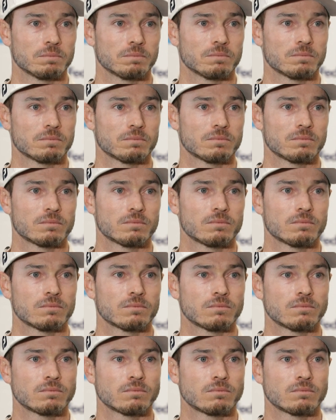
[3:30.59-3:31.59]
You chat with him
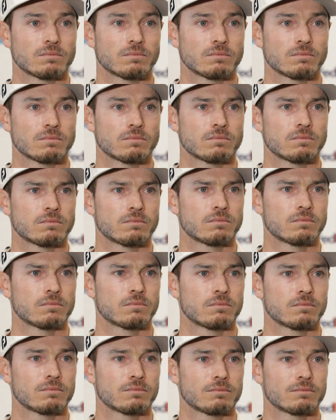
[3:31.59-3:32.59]
at all, or are you, are you a
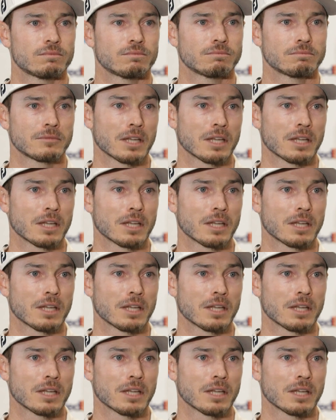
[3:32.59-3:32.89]
chatty guy?